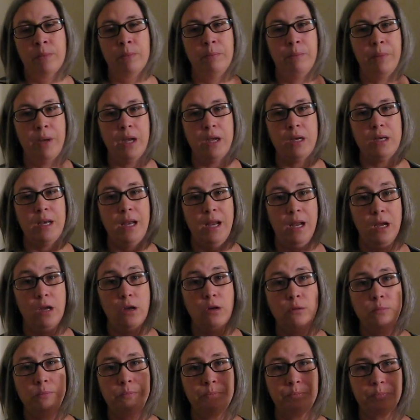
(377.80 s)
But
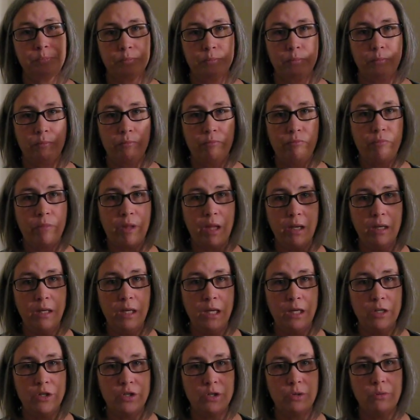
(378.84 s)
now,
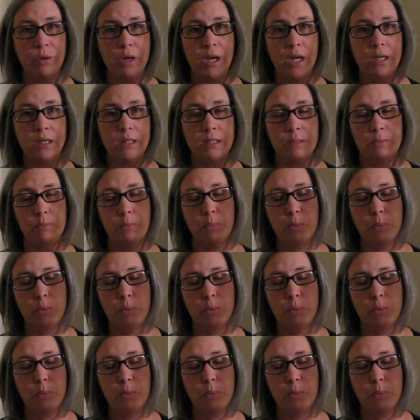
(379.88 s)
Ningxia Red is